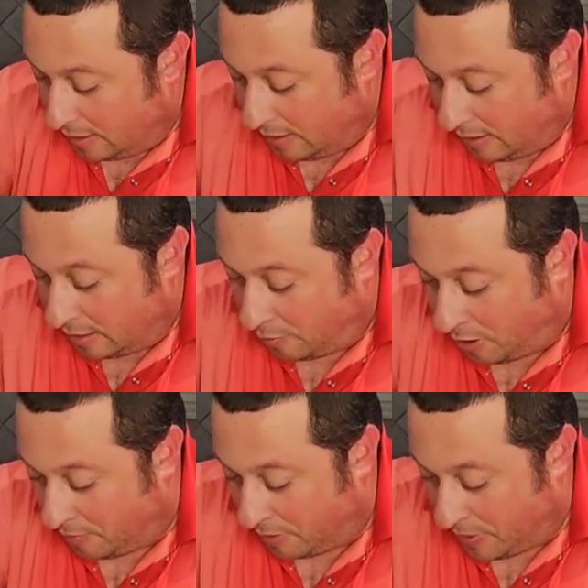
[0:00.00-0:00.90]
in the bottom
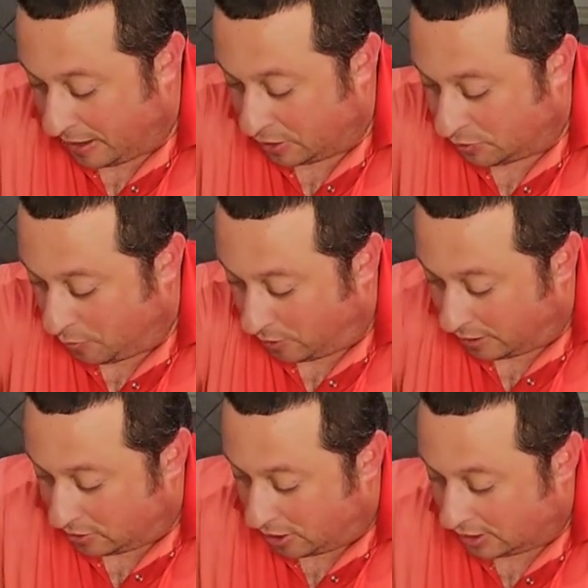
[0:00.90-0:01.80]
of the pan. So I want
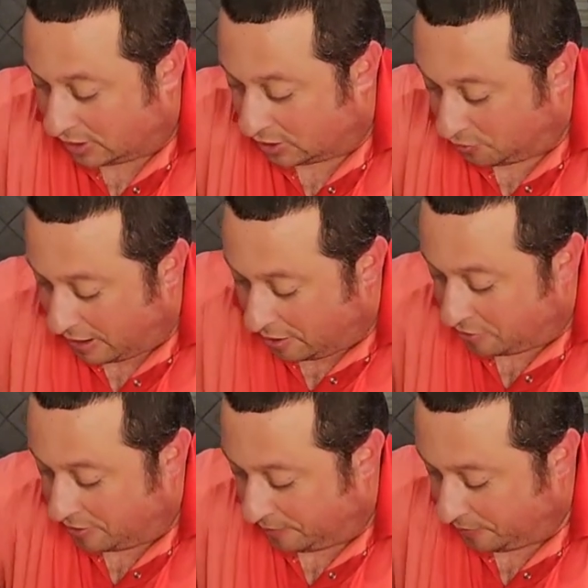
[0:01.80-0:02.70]
to toss this around
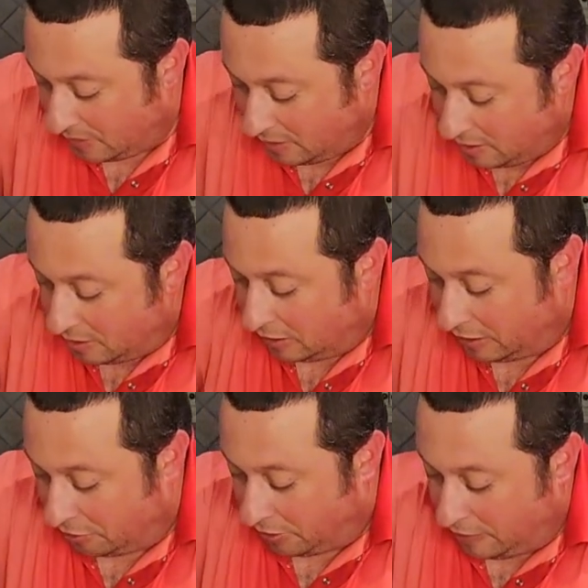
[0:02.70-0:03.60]

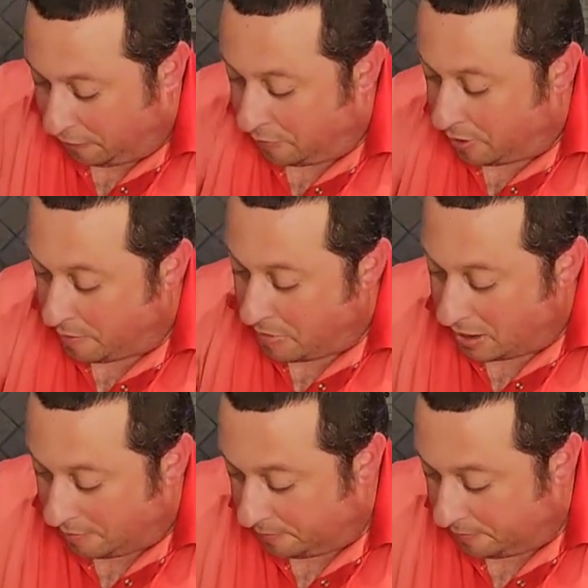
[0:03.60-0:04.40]
literally for about a minute.